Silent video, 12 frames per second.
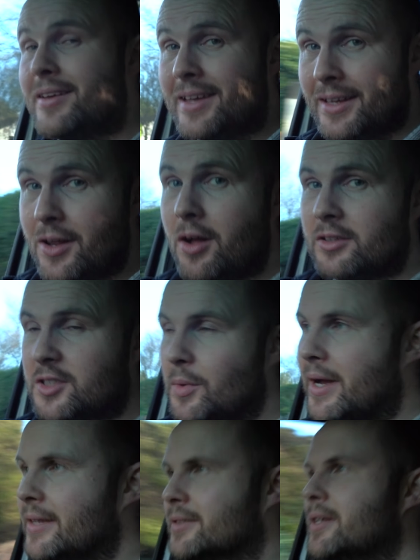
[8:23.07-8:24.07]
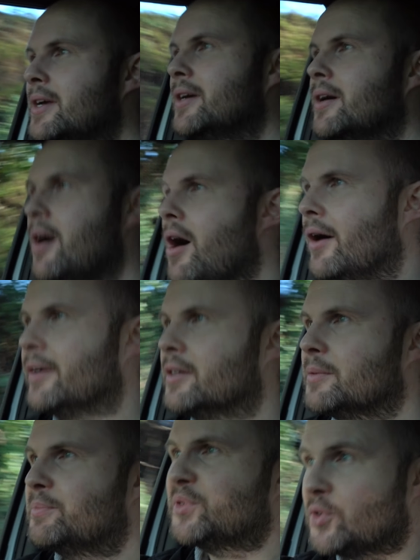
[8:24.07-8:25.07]
It also has a
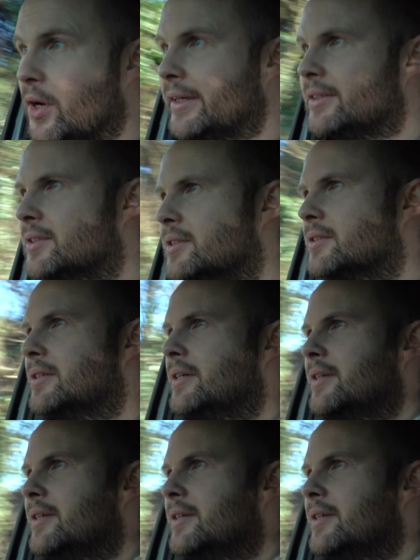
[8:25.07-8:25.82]
higher price.